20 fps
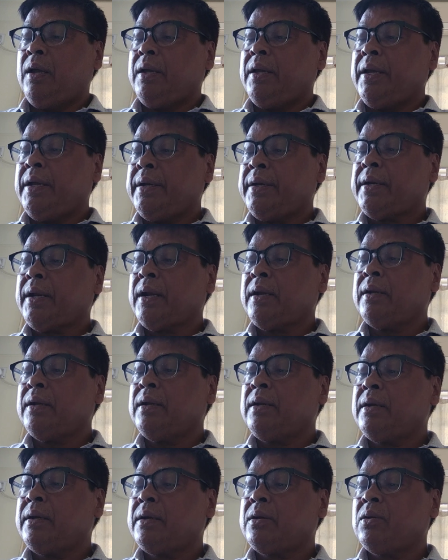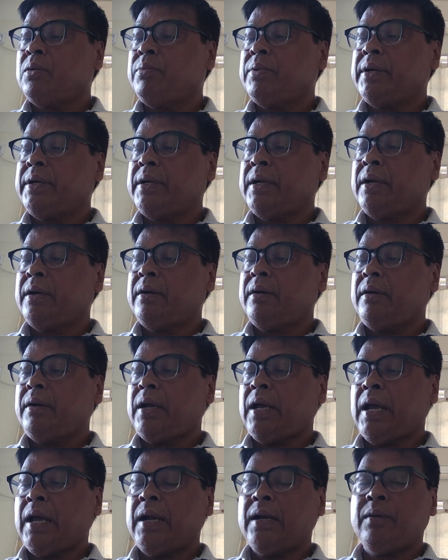internal rate of return
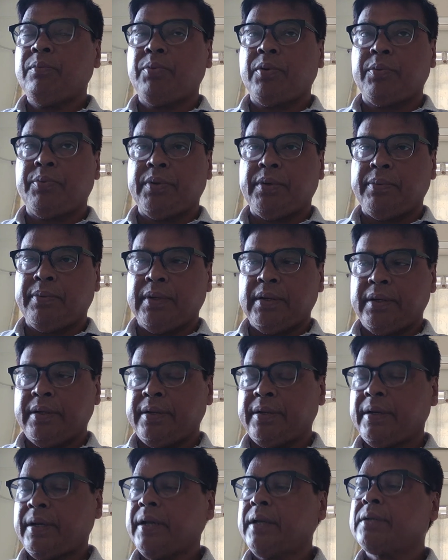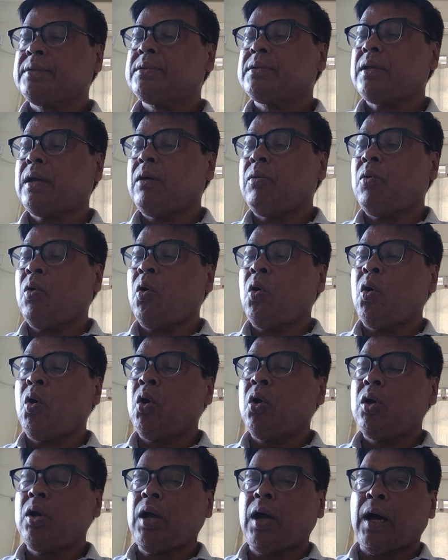and profitability index,
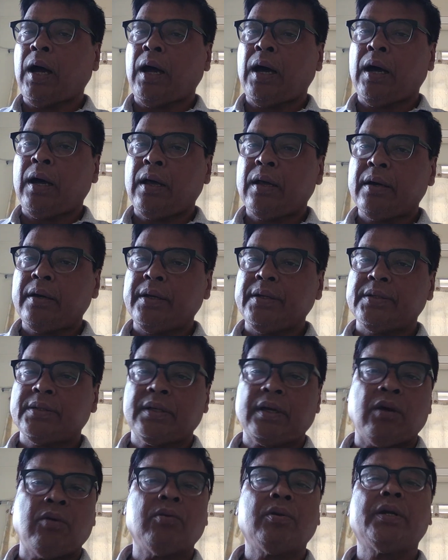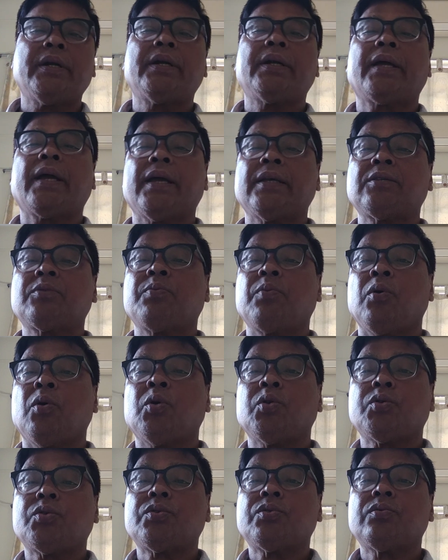all are discounted cash
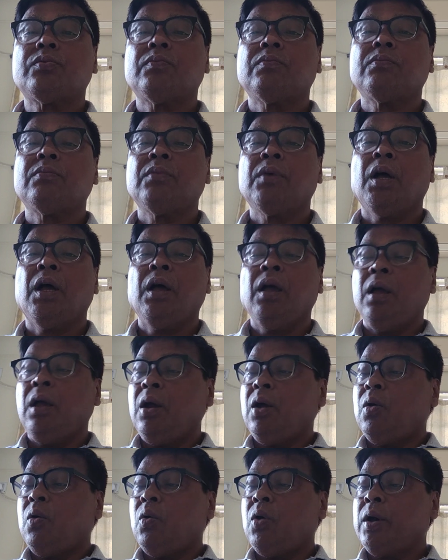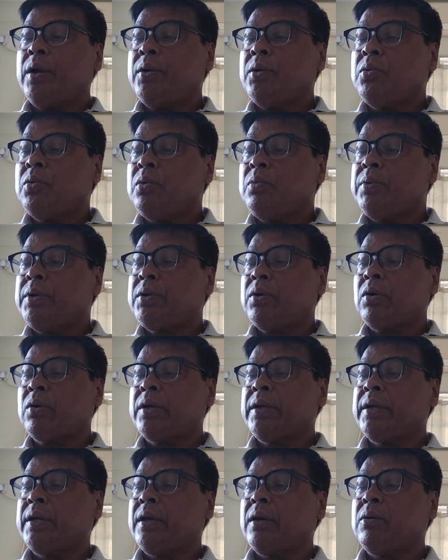flows. When we will be
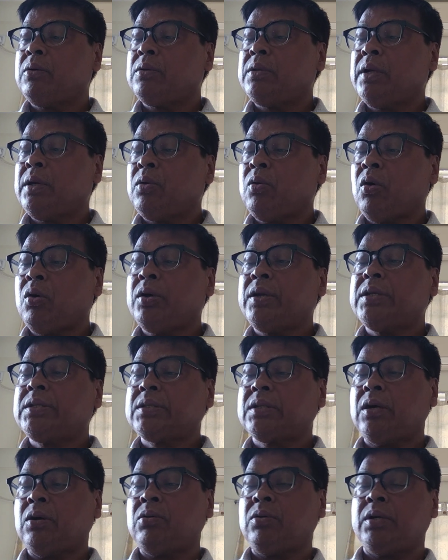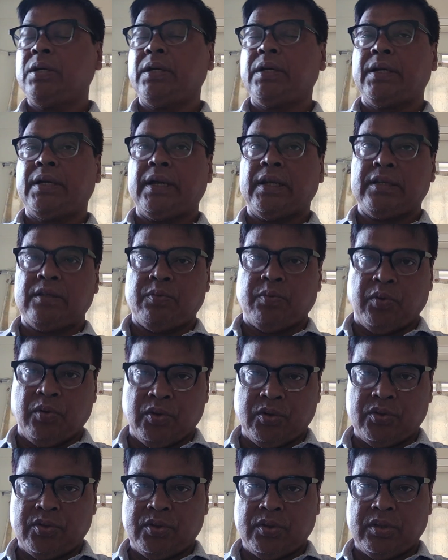talking about the non-discounted cash
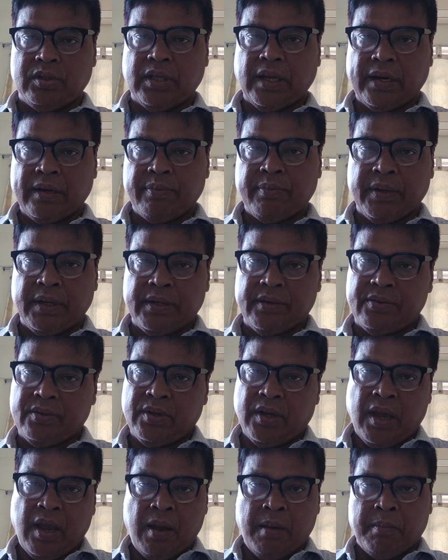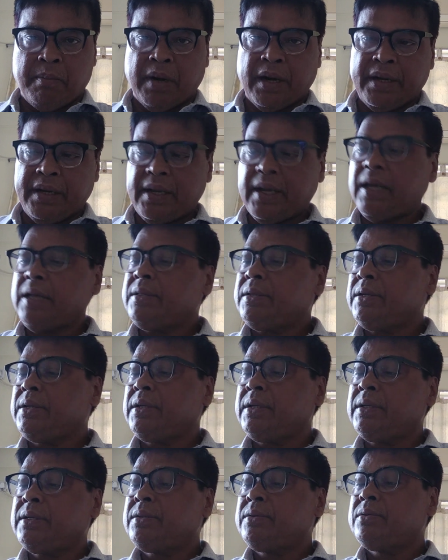flows, that means money as it
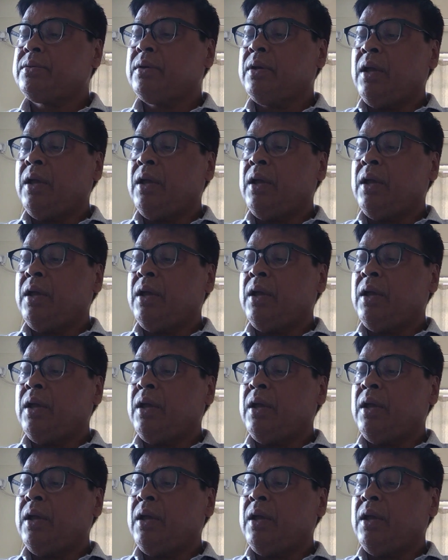is,